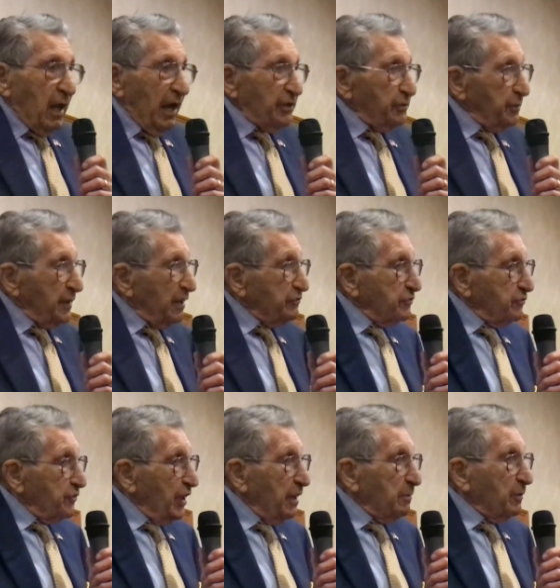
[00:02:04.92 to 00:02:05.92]
I said, "Well, that's a
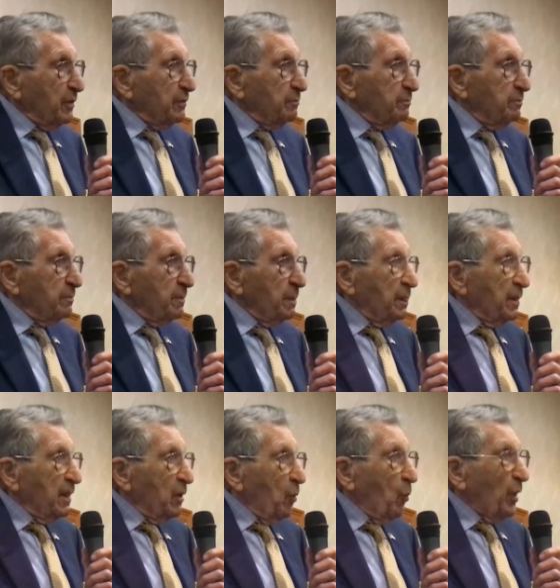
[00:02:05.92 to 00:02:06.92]
shame.
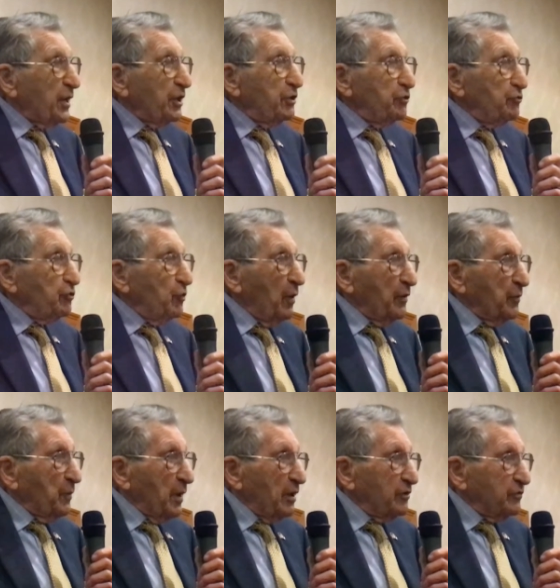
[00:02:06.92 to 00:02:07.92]
What can you do
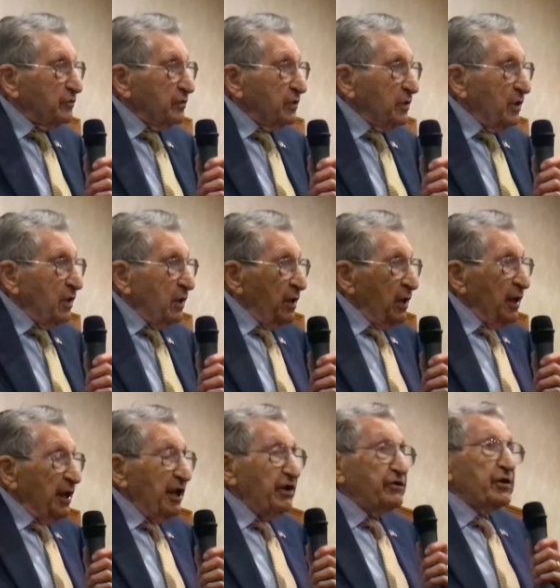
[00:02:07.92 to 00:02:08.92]
otherwise?"
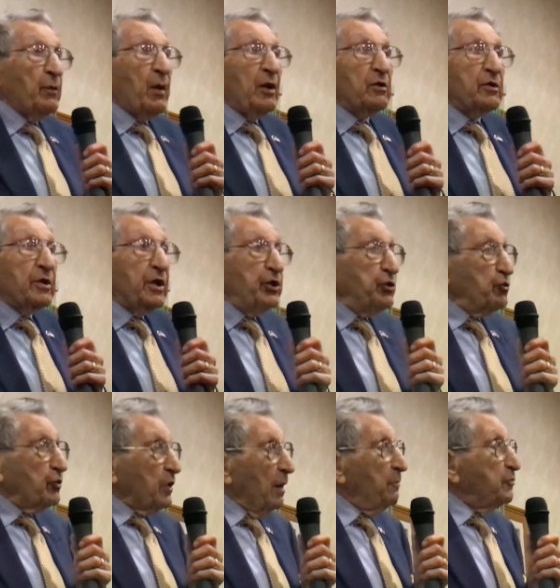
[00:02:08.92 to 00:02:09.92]
He said, "Well, can you
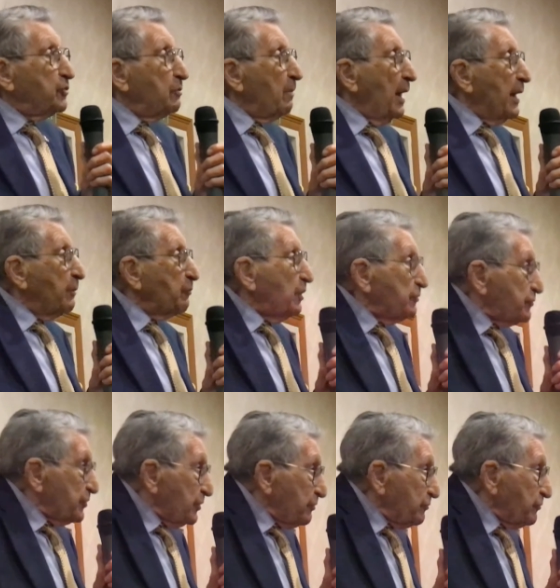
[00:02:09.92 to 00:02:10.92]
come to my
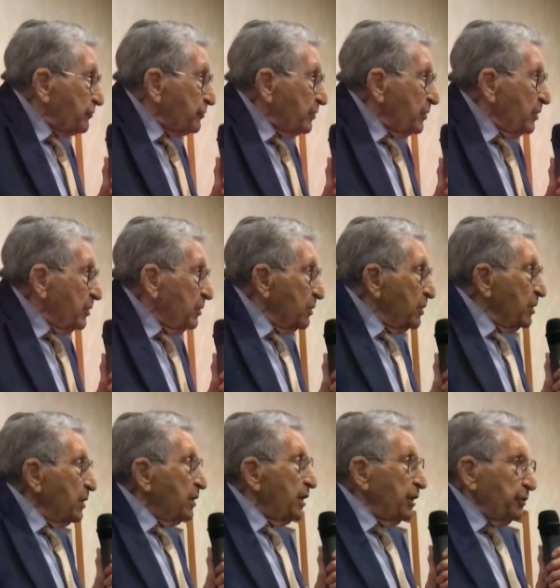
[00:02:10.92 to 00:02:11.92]
residence
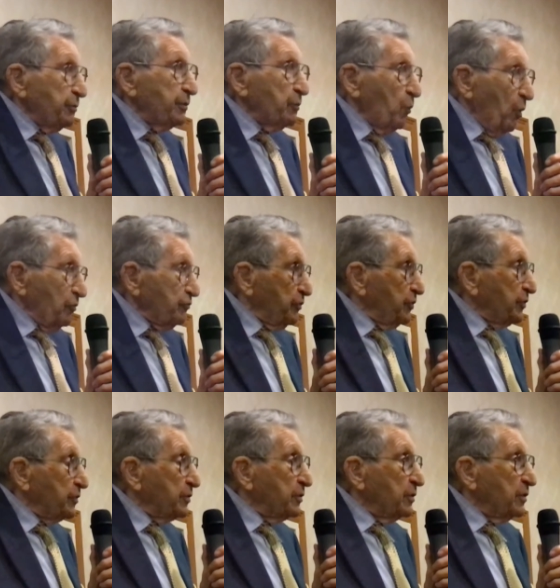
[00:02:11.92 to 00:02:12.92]
here in
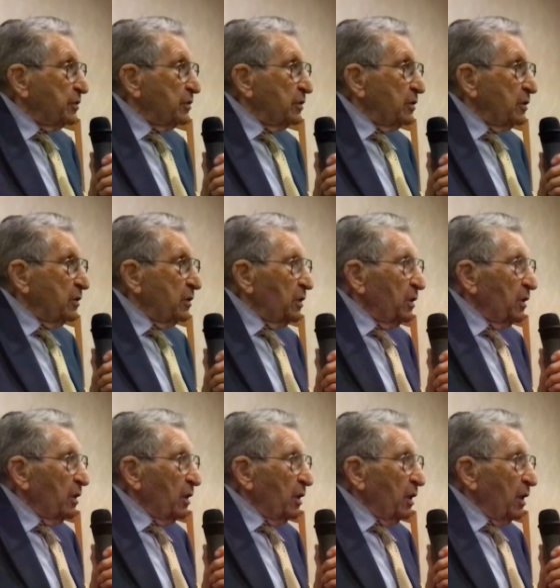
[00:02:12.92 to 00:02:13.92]
Washington?"
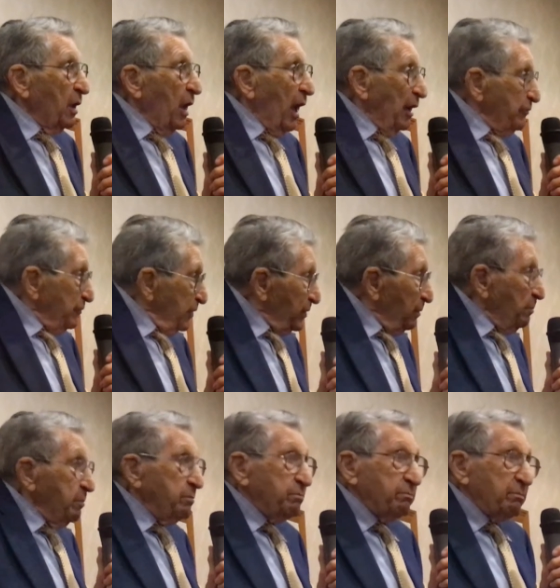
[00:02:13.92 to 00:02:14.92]
I said to
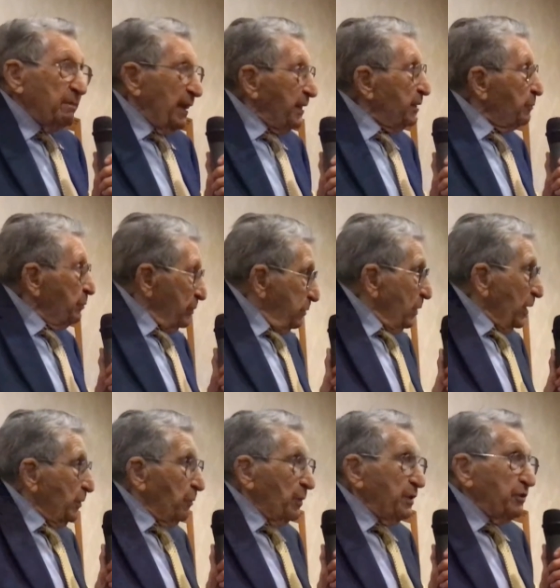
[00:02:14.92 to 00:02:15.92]
Betty, "Are
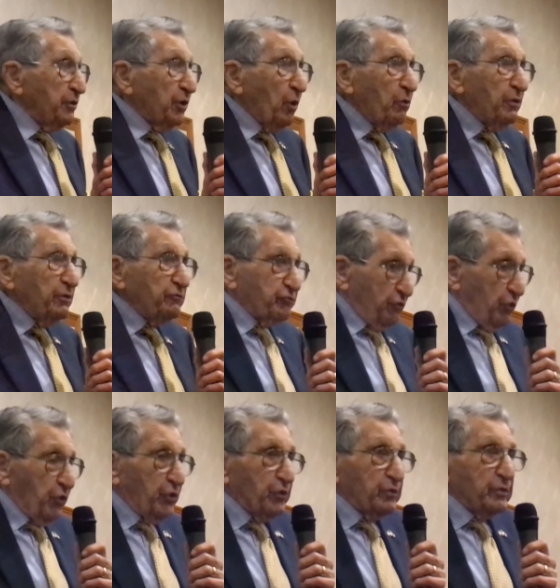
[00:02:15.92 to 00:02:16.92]
you willing to go there?"
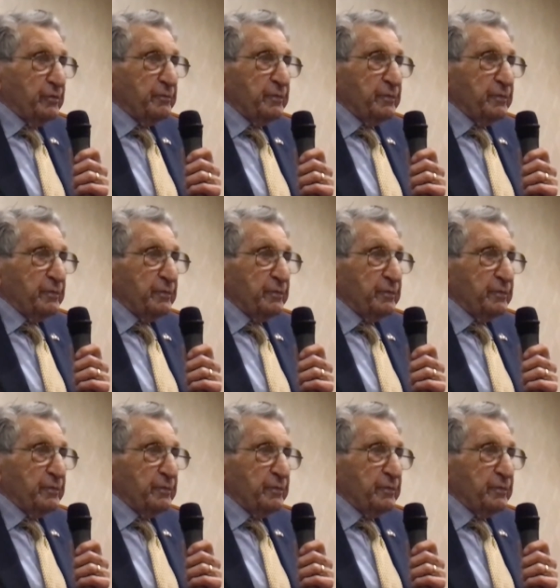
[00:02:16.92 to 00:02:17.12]
"Sure."